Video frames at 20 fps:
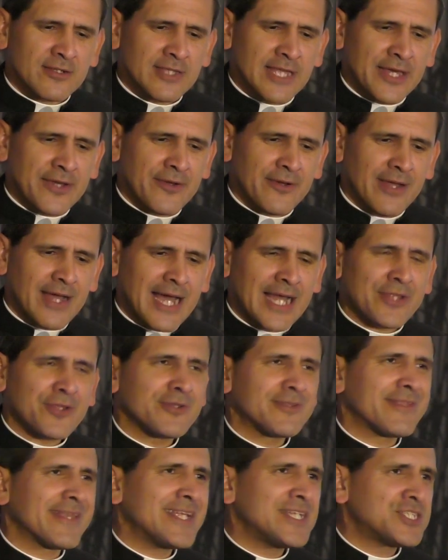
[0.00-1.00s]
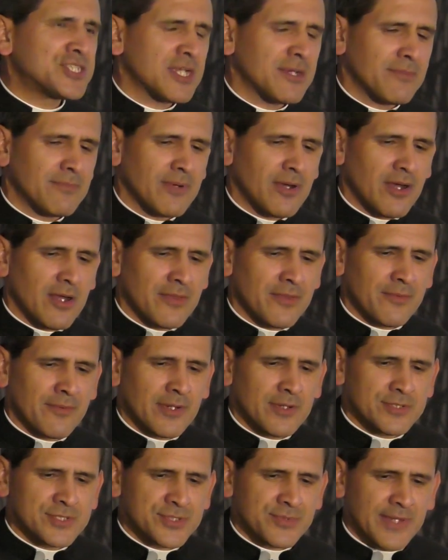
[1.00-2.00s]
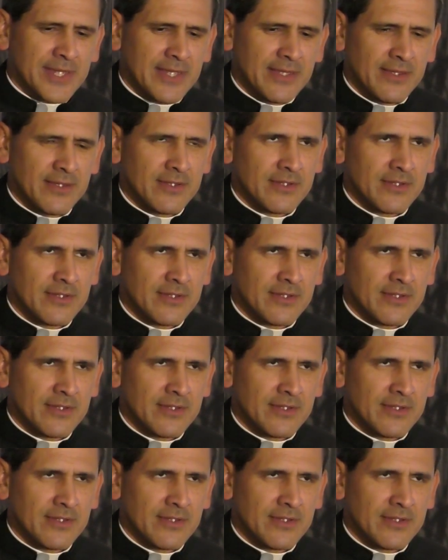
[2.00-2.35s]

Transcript: letter Adiutricem on the Rosary,